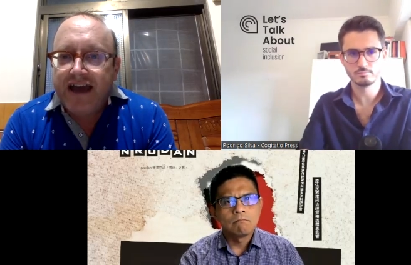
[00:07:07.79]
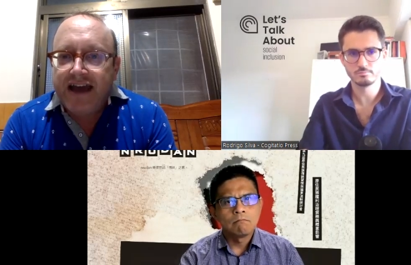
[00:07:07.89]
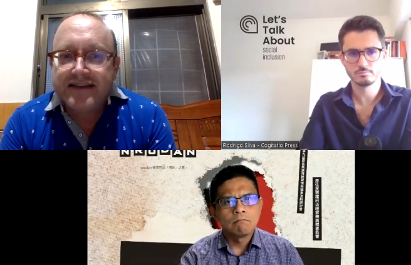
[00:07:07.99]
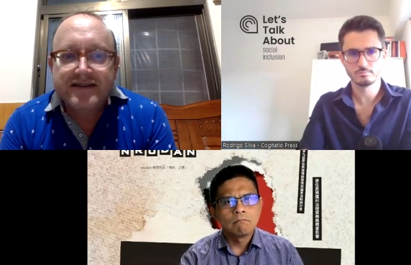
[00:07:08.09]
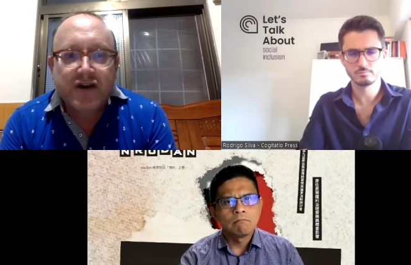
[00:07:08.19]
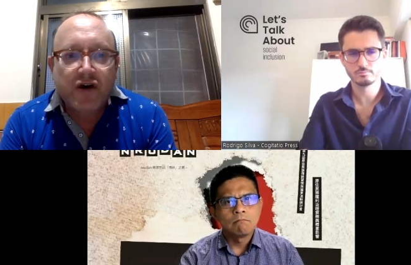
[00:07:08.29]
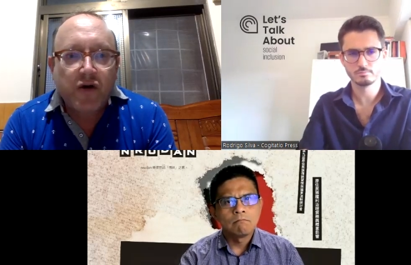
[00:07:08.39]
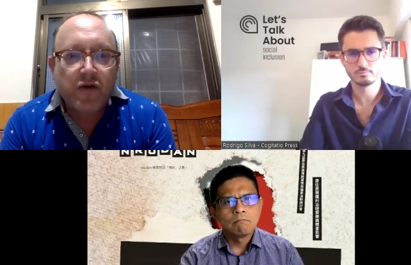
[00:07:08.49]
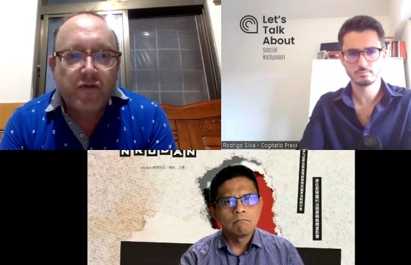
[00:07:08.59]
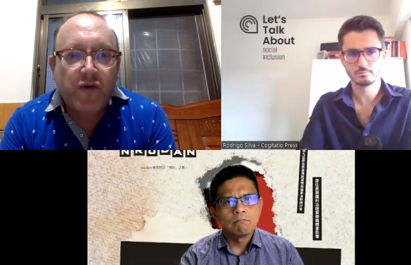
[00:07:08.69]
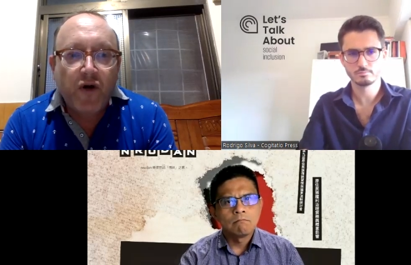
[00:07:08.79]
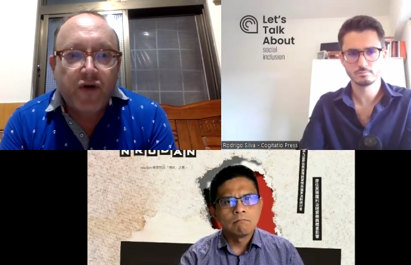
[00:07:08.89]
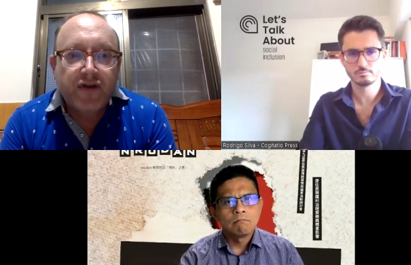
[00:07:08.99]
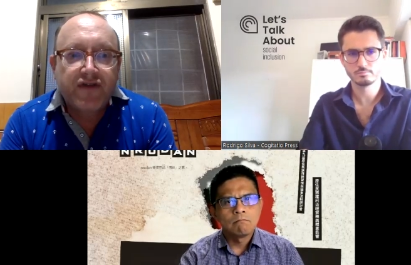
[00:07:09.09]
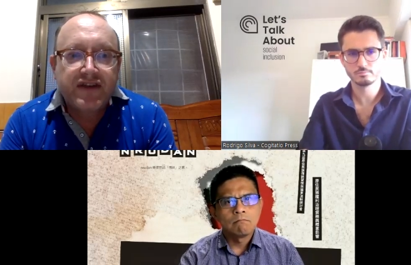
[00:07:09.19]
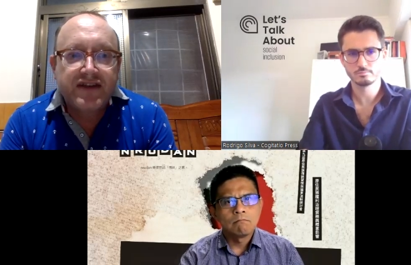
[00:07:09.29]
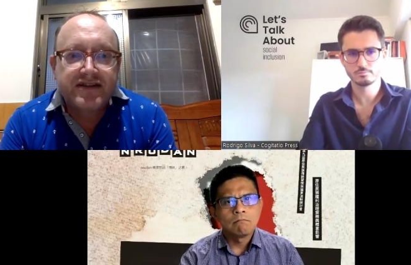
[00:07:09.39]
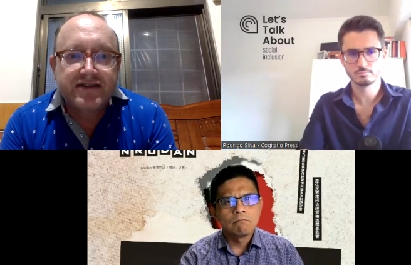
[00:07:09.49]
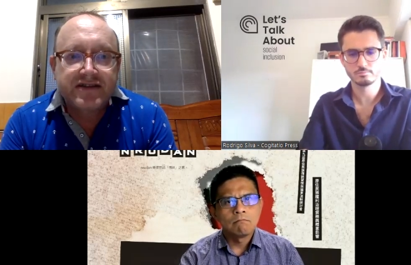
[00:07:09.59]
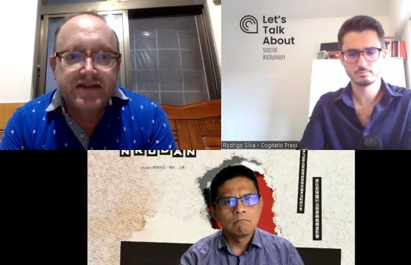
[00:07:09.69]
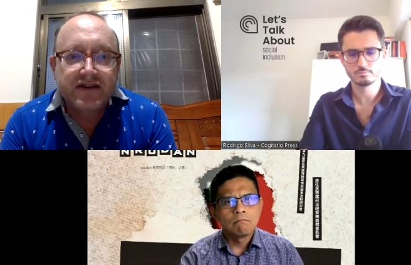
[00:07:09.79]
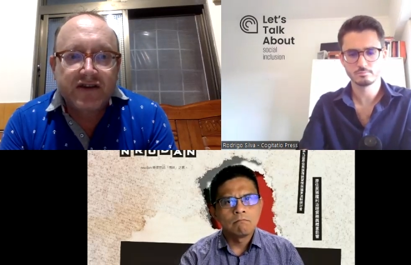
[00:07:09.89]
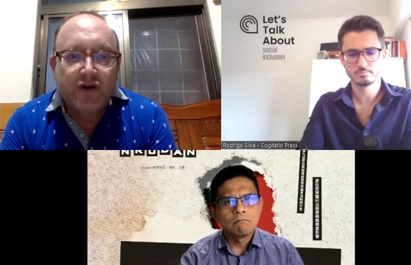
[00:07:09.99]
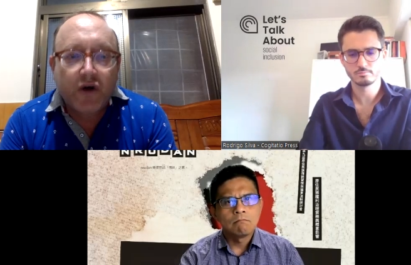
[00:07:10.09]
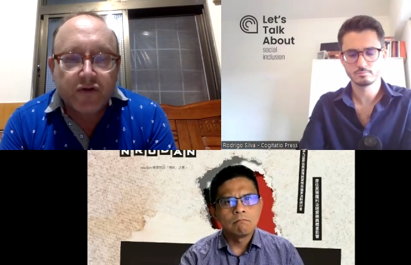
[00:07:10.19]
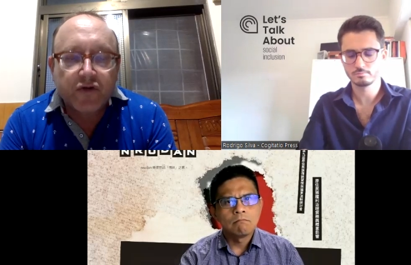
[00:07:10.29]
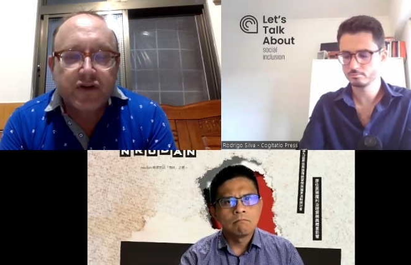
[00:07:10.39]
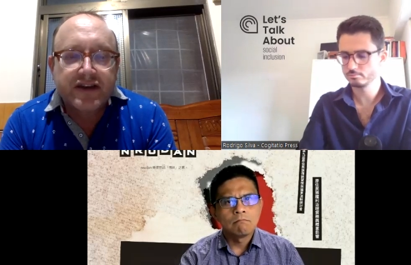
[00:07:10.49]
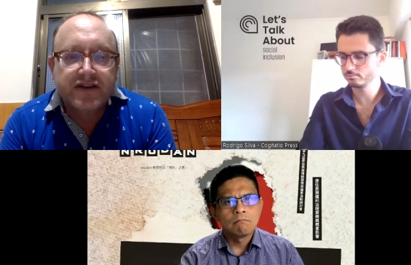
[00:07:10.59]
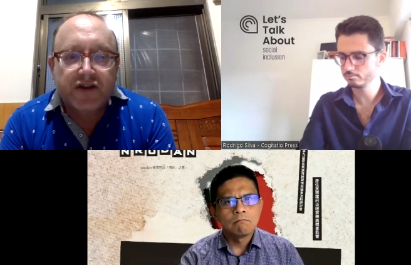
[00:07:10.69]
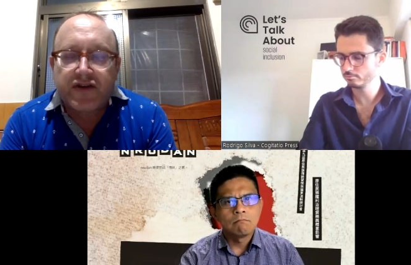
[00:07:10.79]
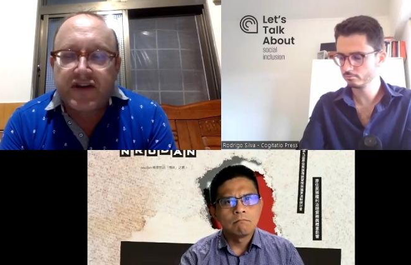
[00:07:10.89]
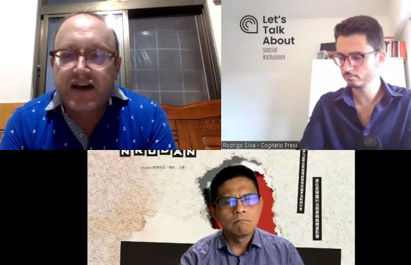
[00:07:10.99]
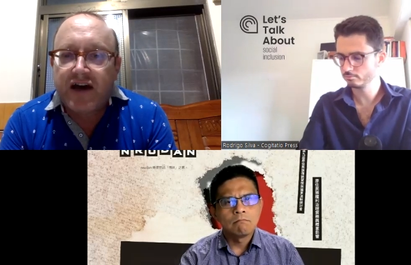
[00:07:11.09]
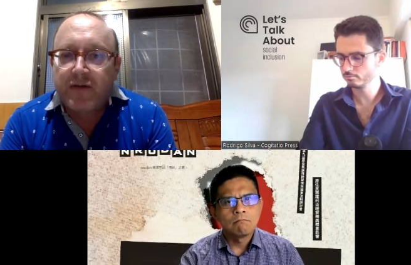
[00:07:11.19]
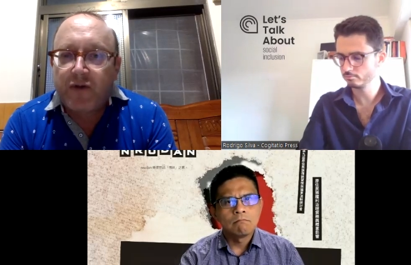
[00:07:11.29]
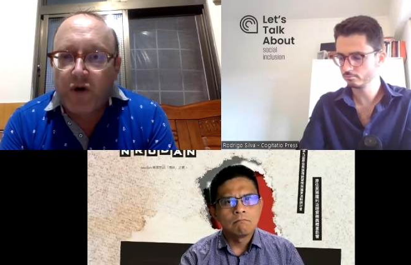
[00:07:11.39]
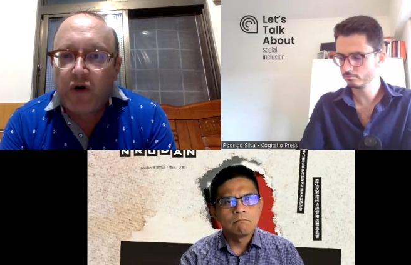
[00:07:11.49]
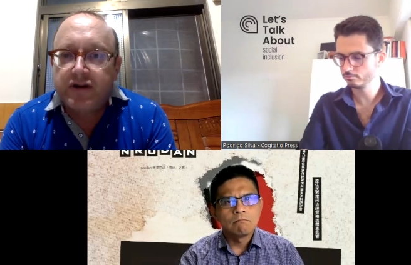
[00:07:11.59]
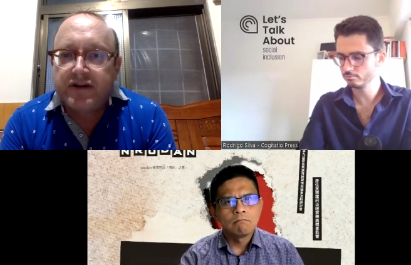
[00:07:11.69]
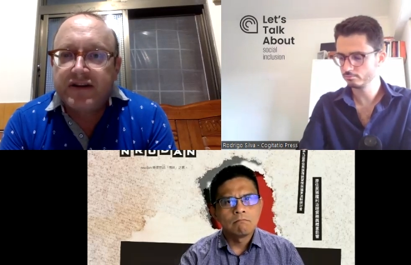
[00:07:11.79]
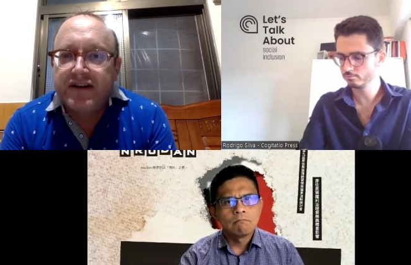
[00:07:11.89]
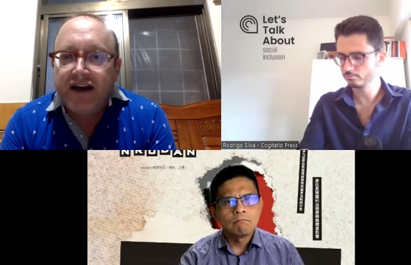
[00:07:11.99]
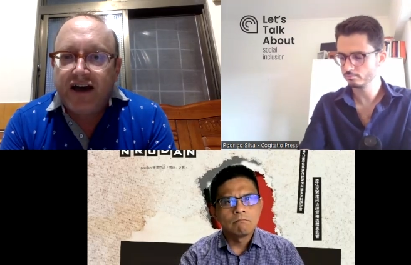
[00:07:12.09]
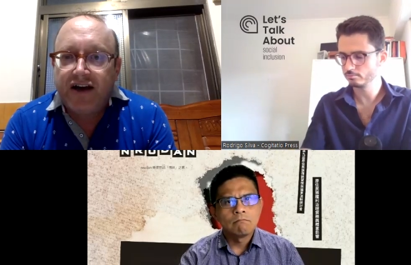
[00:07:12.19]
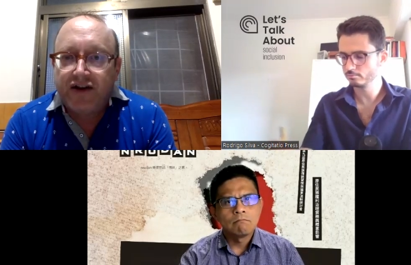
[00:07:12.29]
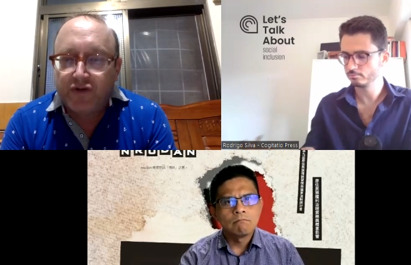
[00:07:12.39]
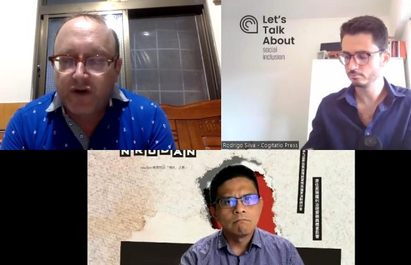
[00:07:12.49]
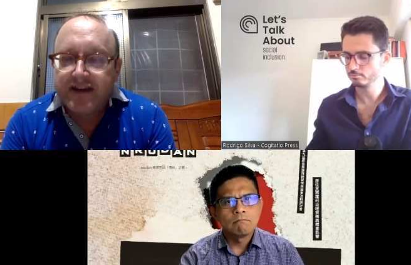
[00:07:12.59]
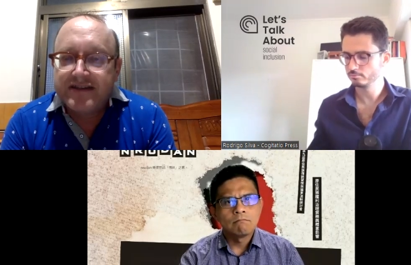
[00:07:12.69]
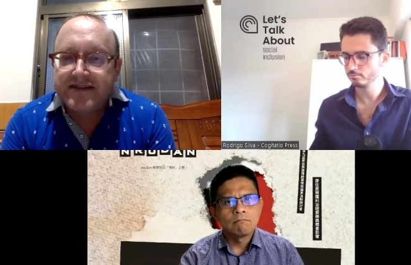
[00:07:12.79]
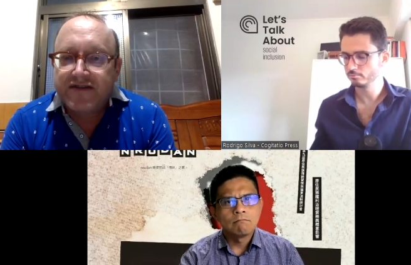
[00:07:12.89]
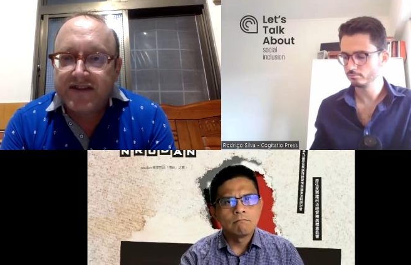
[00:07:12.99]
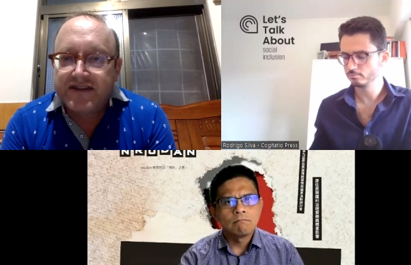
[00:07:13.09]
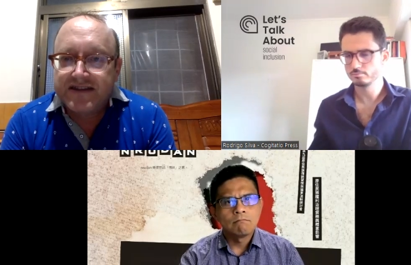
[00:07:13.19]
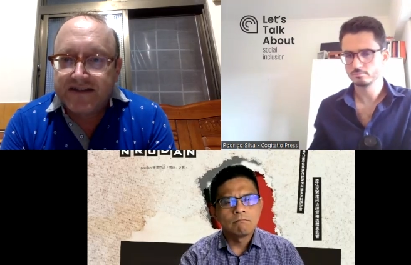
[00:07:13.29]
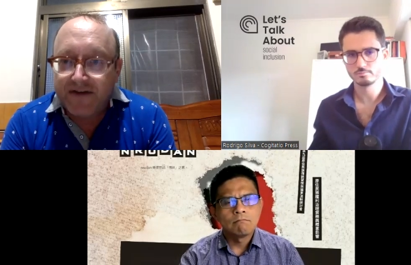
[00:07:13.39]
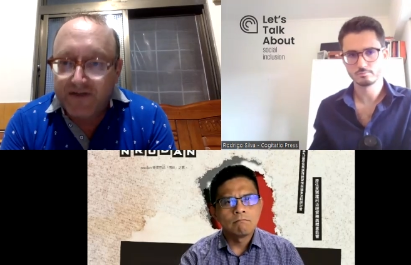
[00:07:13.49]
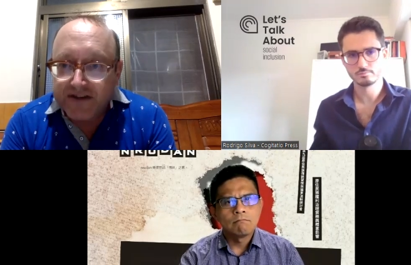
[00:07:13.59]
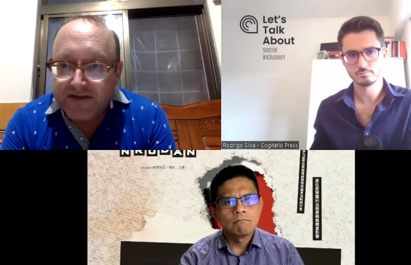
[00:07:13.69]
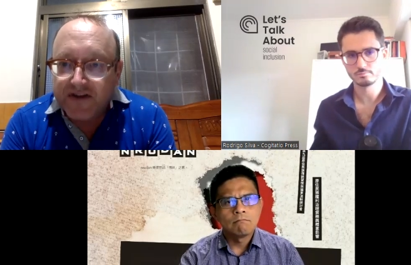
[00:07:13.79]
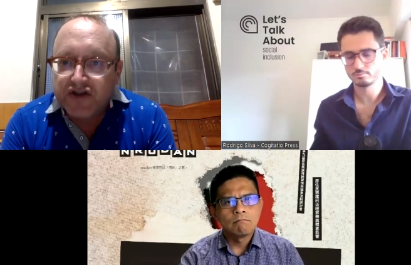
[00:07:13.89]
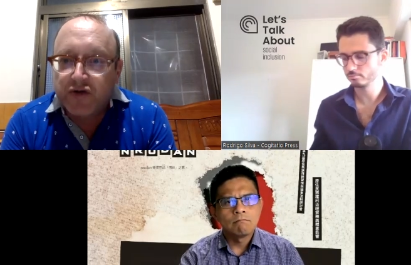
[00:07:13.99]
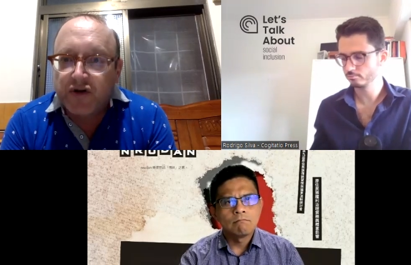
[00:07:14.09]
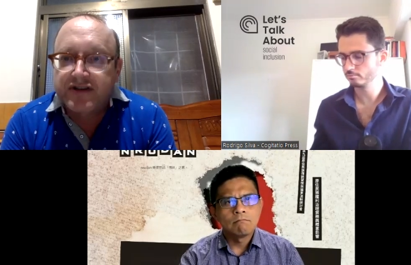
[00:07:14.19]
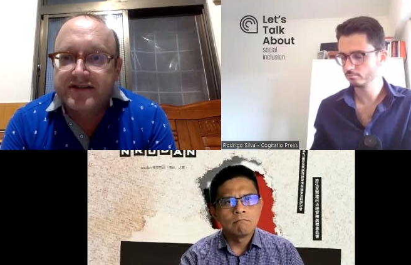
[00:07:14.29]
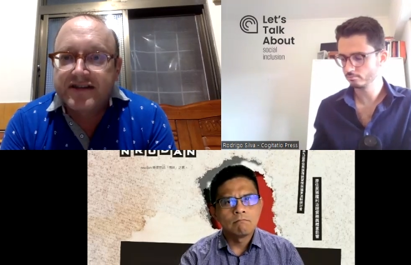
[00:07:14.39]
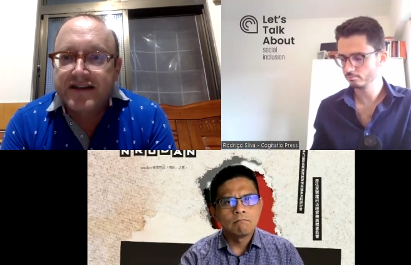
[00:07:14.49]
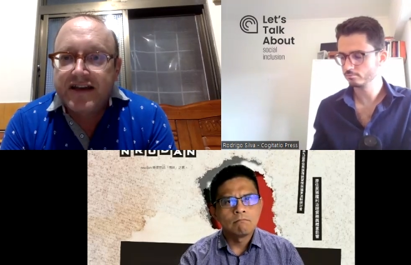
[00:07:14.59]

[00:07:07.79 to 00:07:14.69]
Speaker 1: And so both of these court rulings, although they uphold uh, the rights of, indi- of individuals,